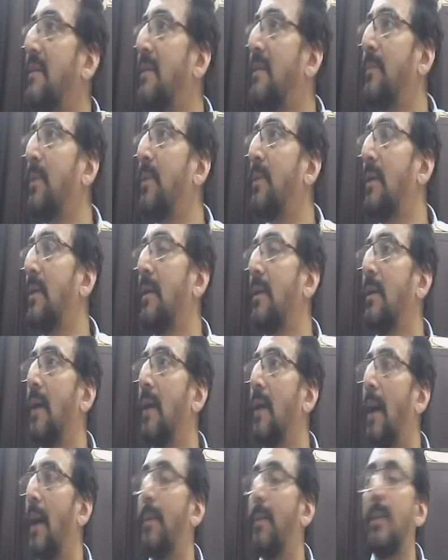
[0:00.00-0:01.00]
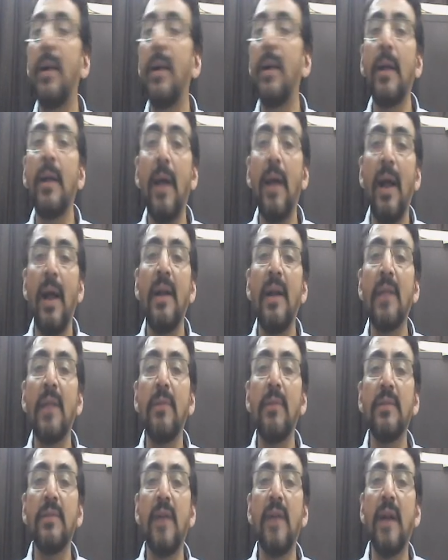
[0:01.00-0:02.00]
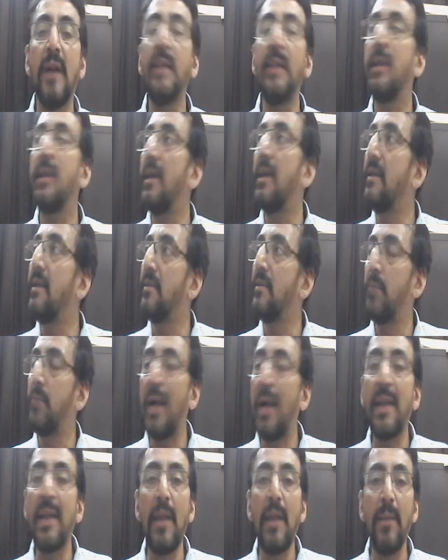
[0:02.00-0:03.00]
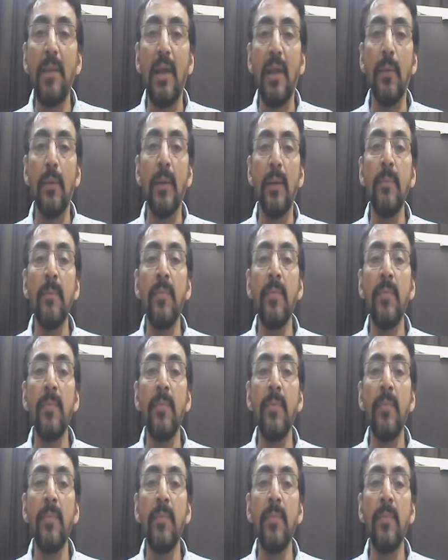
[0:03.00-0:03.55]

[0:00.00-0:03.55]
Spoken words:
Simple Apamarga and as well as Haritaki. So that can be given.